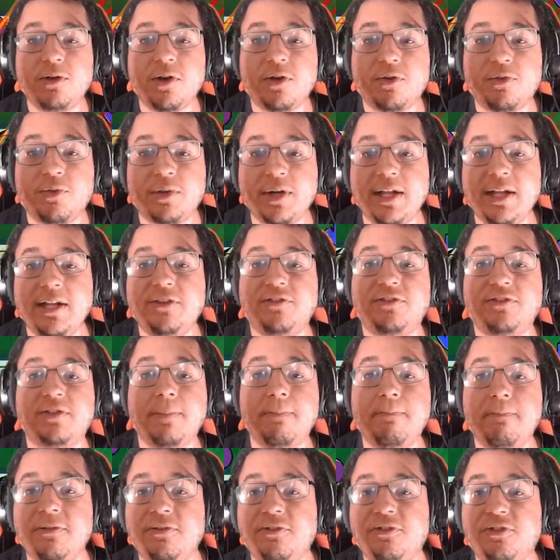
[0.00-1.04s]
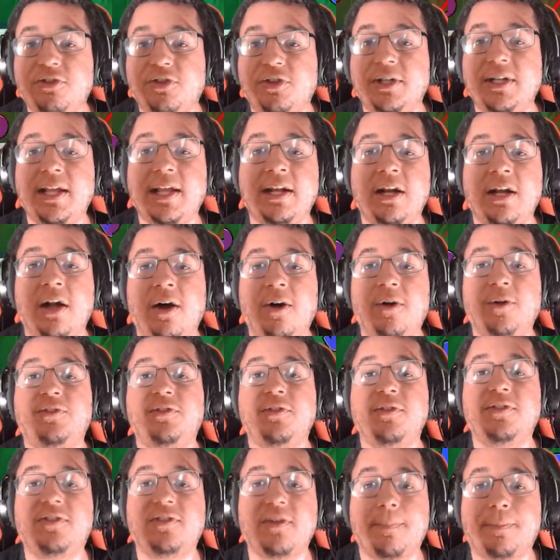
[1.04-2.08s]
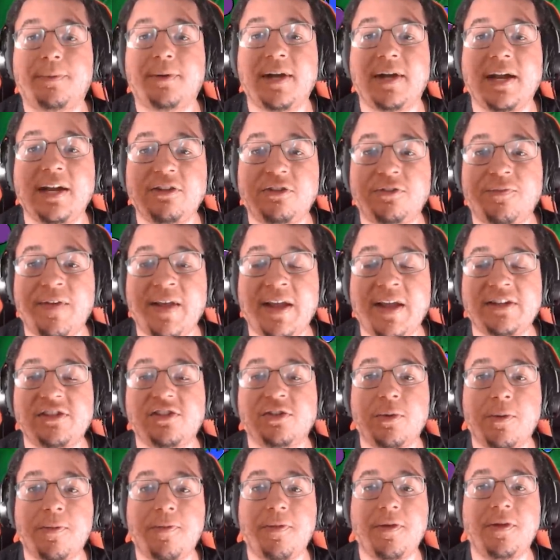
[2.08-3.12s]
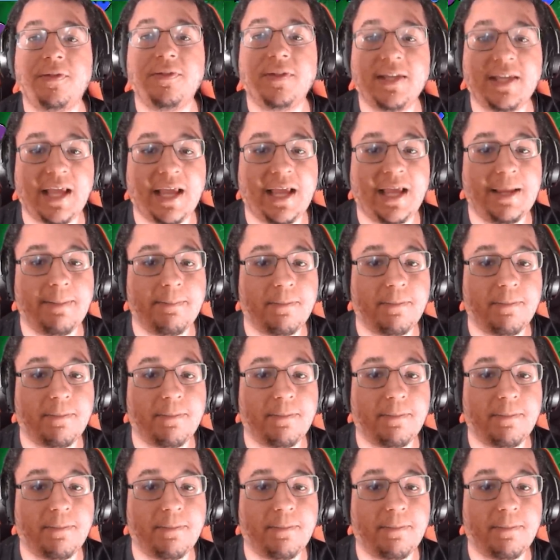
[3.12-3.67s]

to raise the mystery and also surprise factor within the game